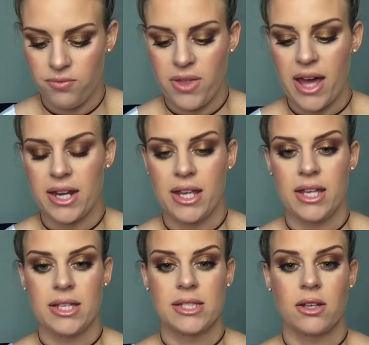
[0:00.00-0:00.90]
That
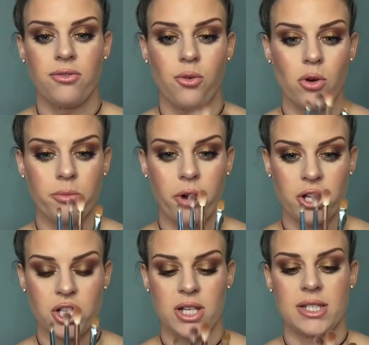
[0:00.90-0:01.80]
is 4
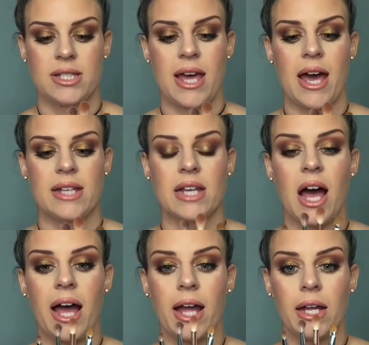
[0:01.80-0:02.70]
brushes that
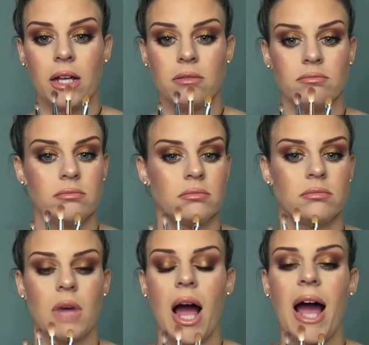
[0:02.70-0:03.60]
I
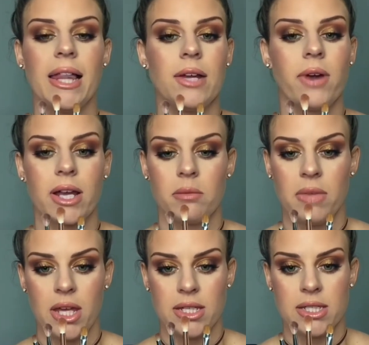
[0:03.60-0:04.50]
highly
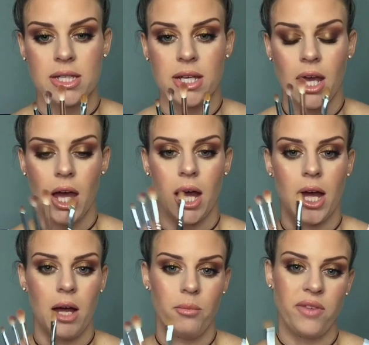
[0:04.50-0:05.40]
recommend
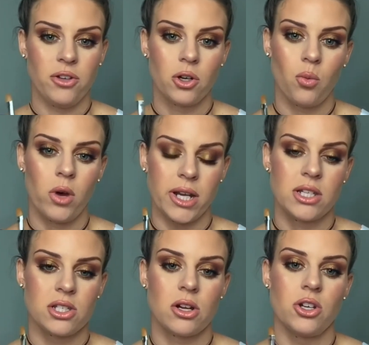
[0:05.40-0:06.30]
if you're wanting
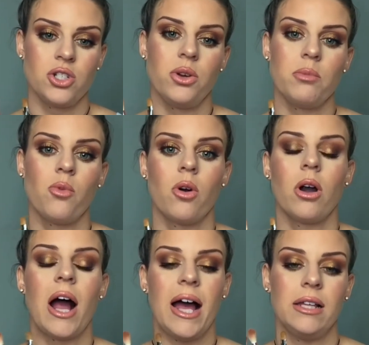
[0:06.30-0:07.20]
to start doing
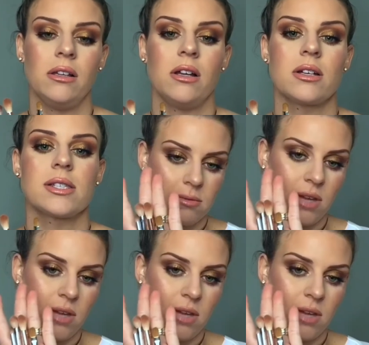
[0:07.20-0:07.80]
more eye looks.